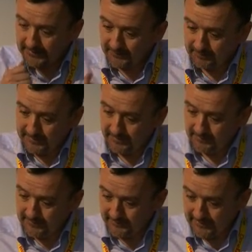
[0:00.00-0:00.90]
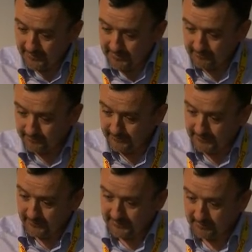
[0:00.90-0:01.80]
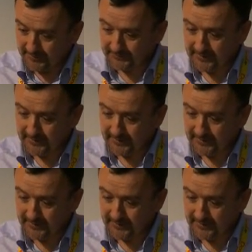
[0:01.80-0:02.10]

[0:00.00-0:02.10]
There's people who give out about, Enterprise